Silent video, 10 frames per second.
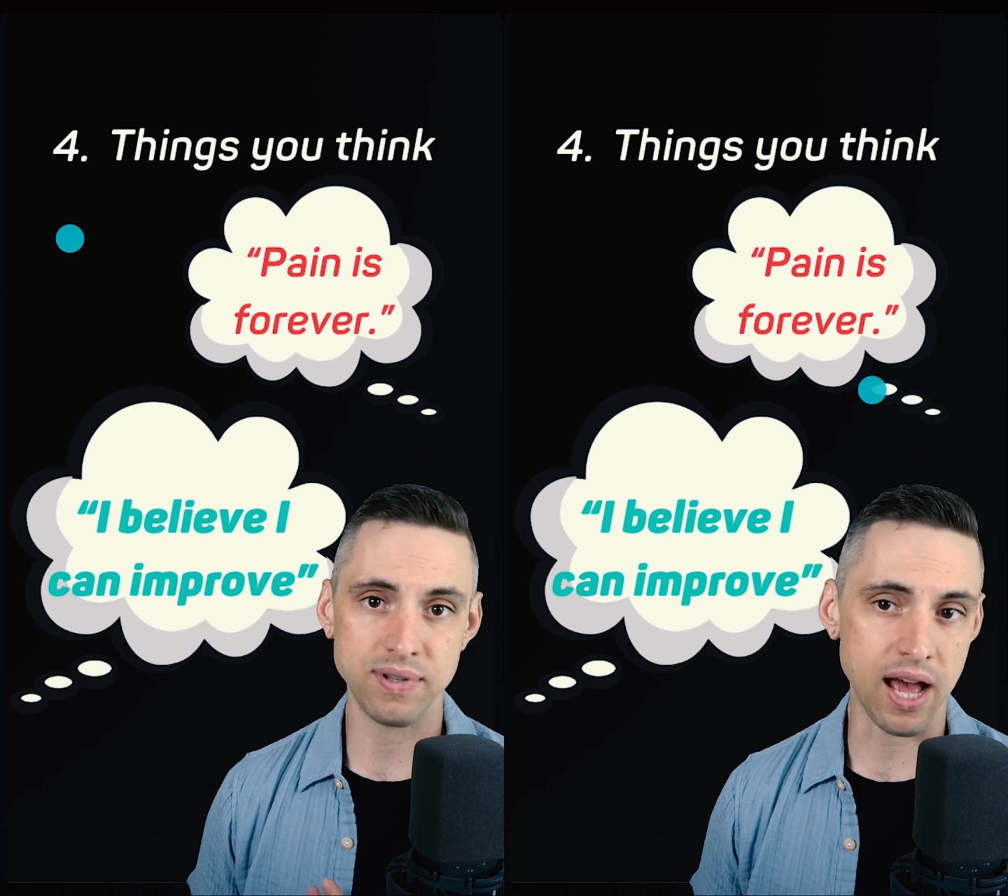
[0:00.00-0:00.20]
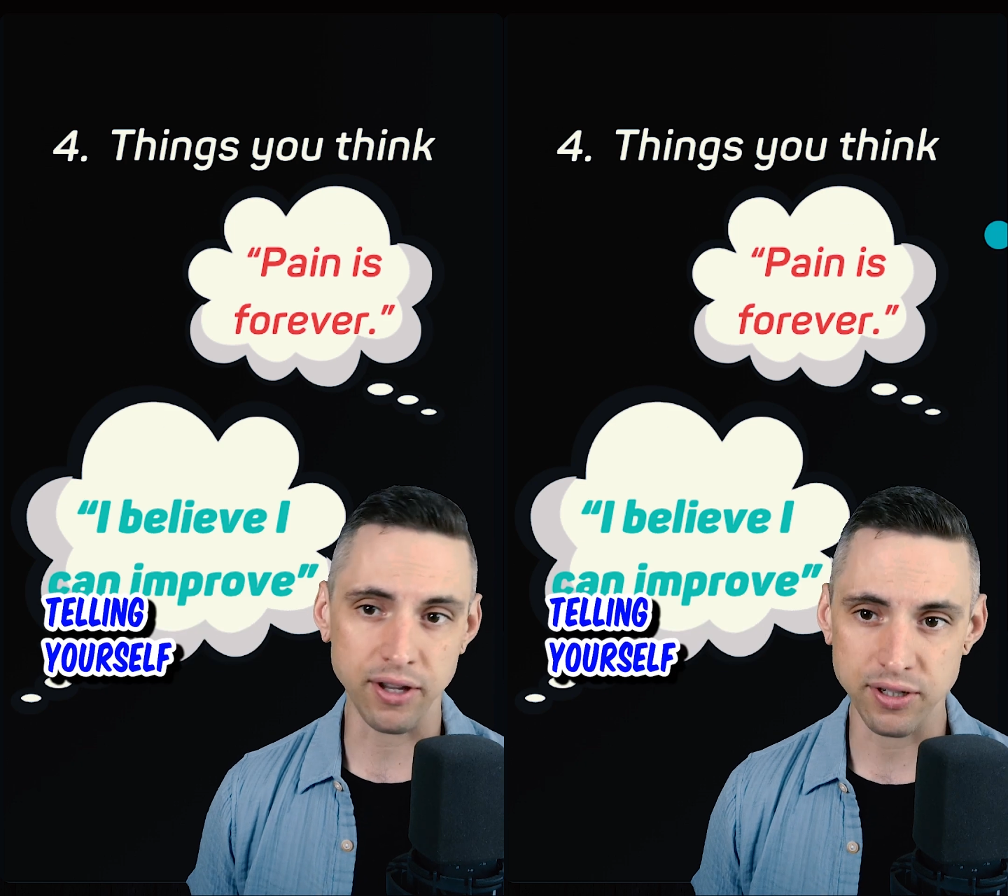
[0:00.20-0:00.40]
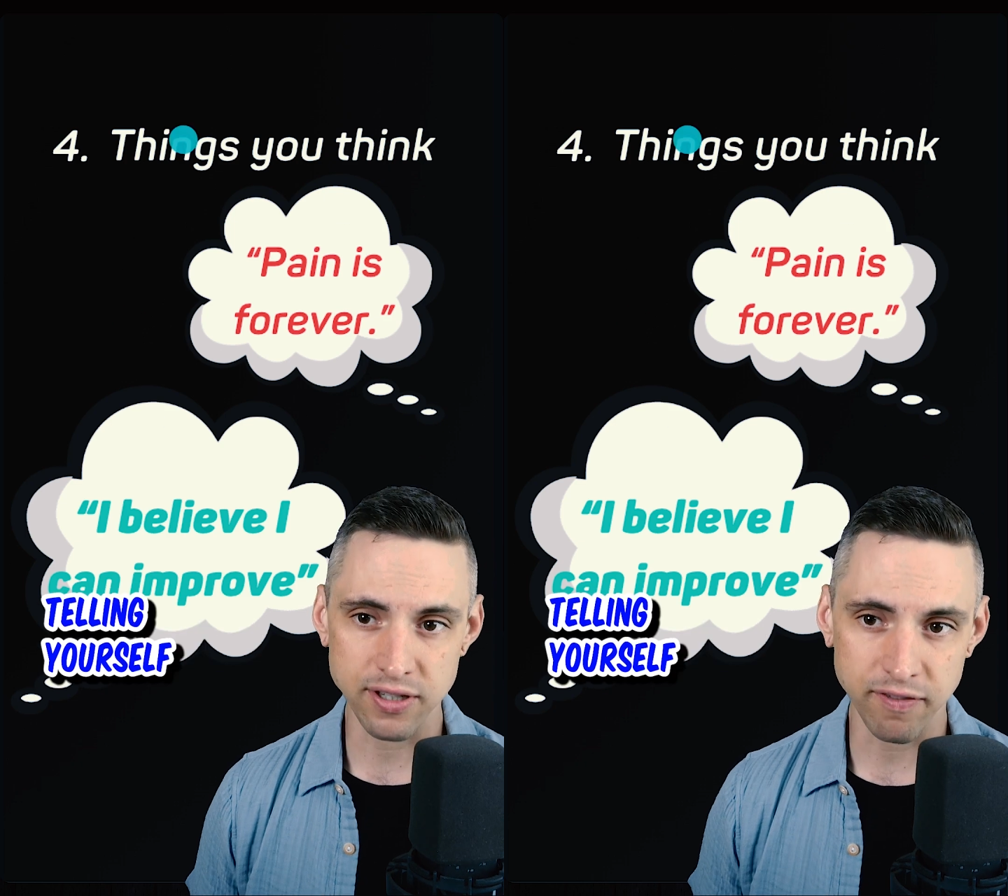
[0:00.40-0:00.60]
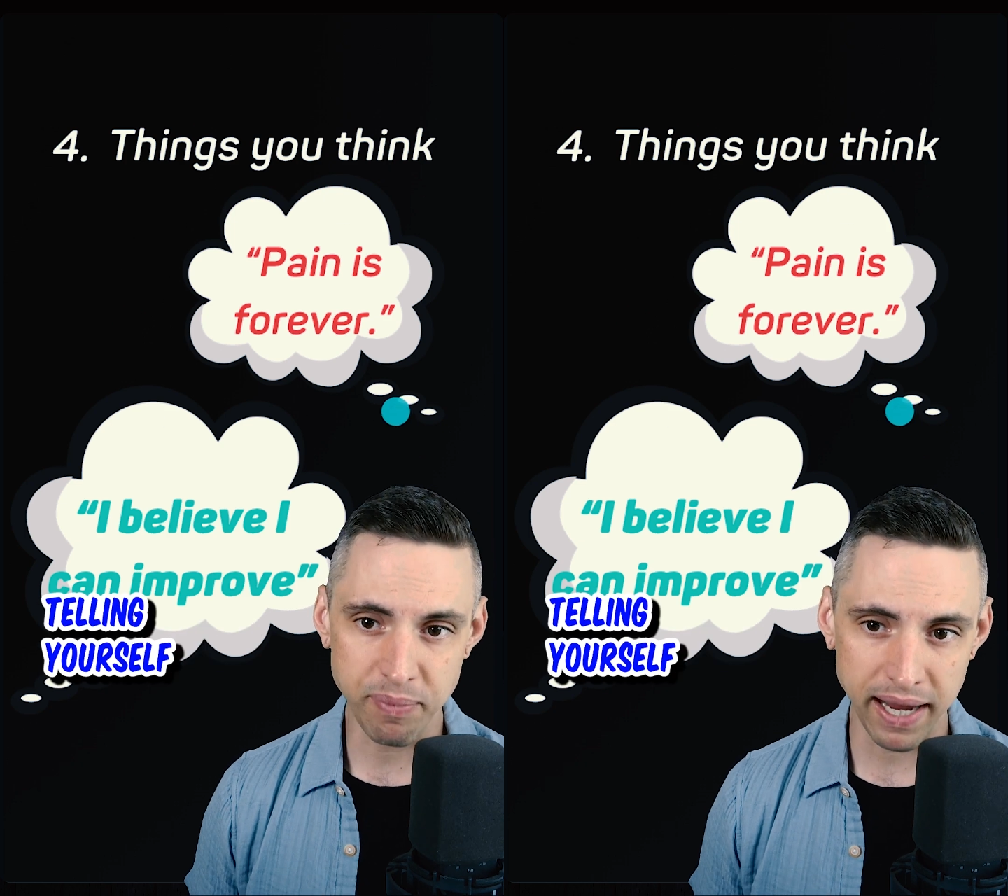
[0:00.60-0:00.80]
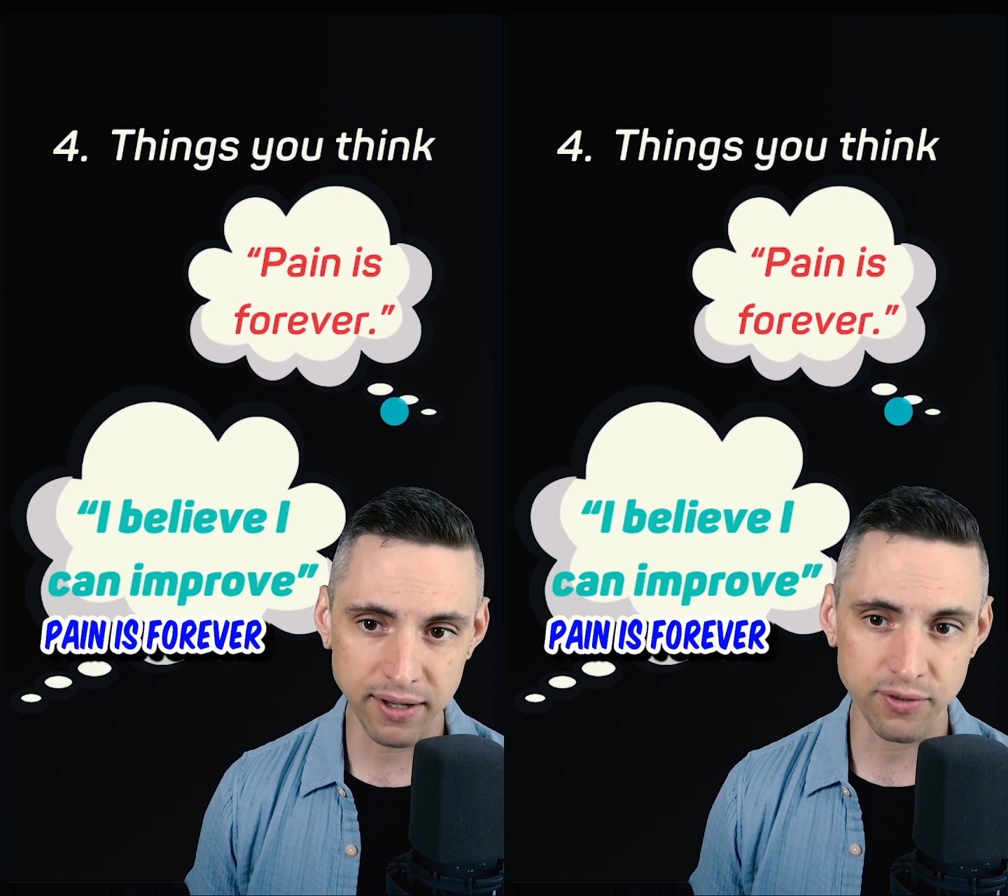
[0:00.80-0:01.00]
telling yourself
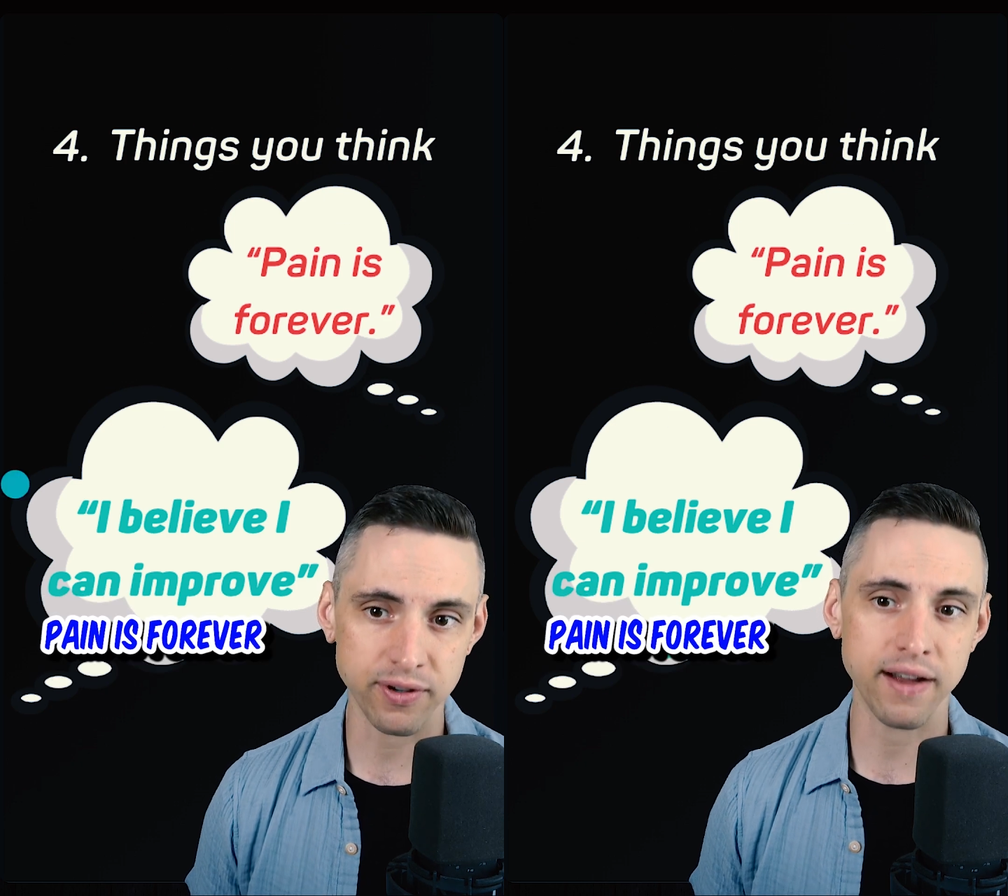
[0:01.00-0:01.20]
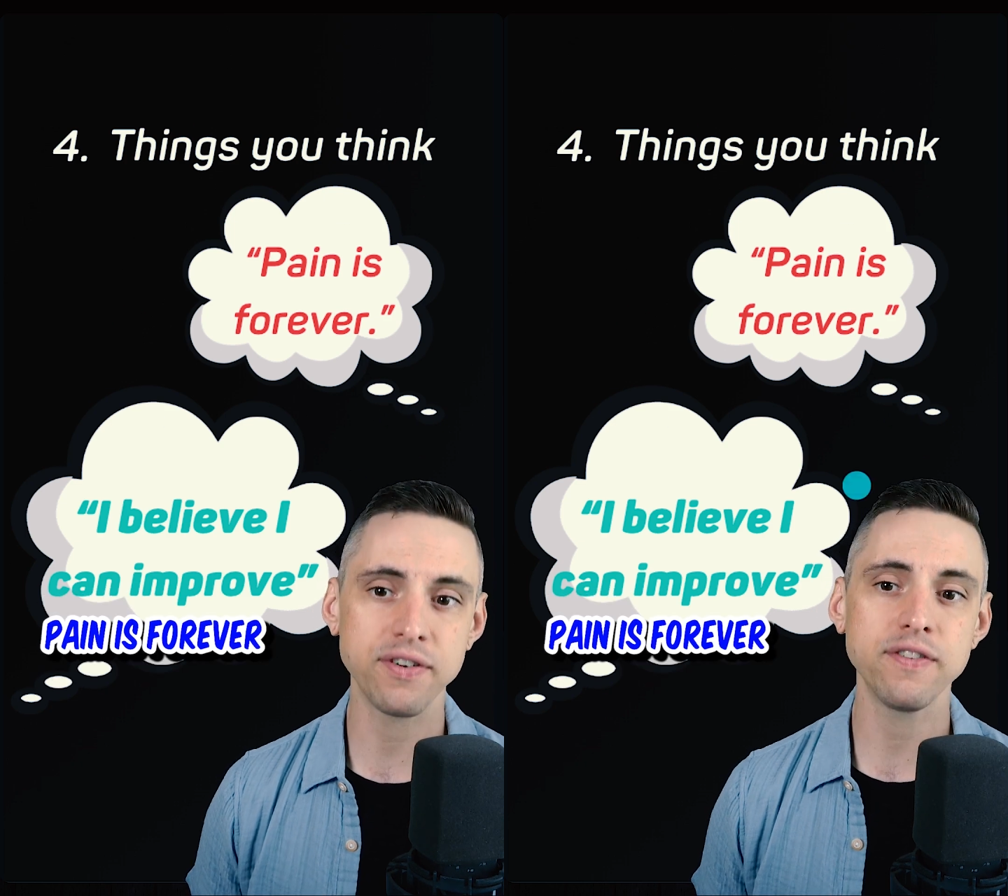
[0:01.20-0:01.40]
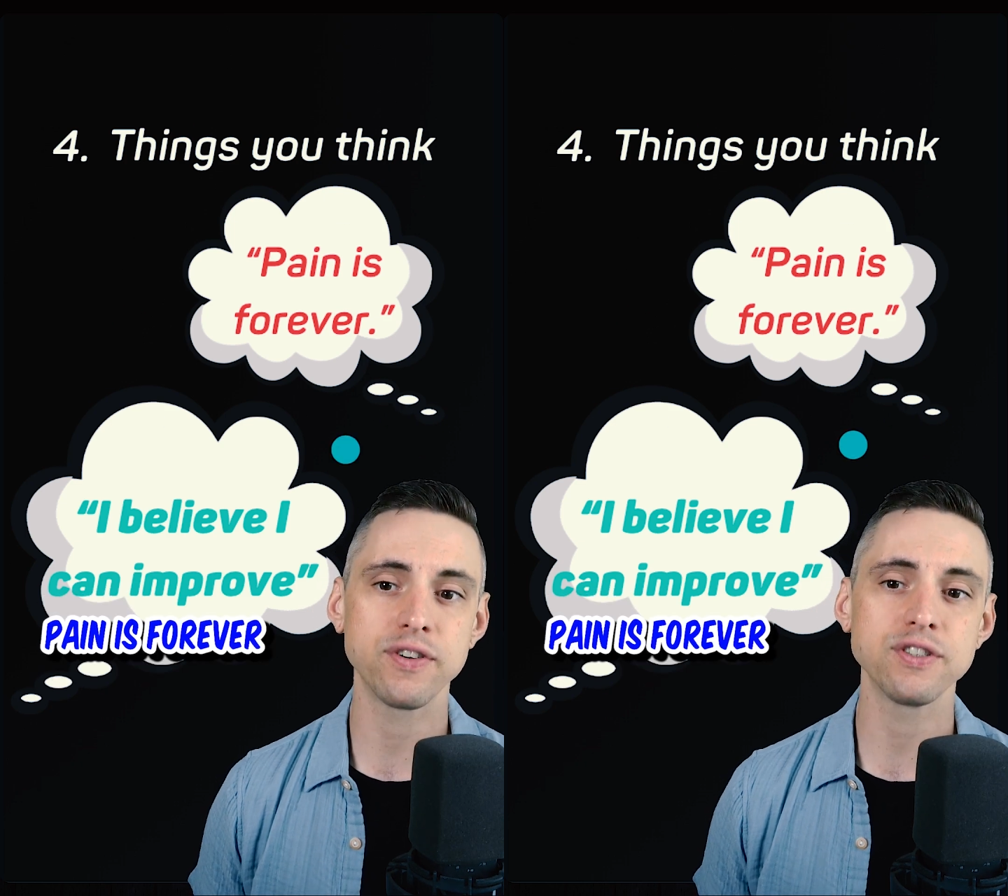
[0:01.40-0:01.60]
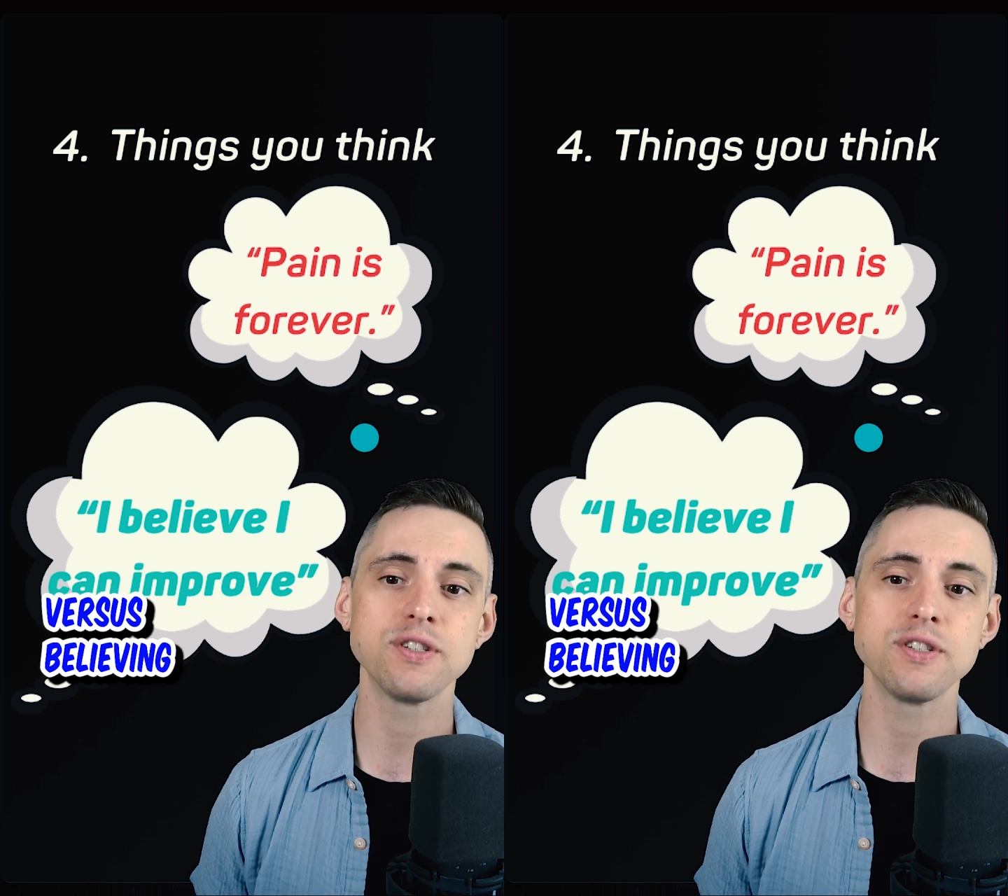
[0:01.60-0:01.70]
yourself pain is forever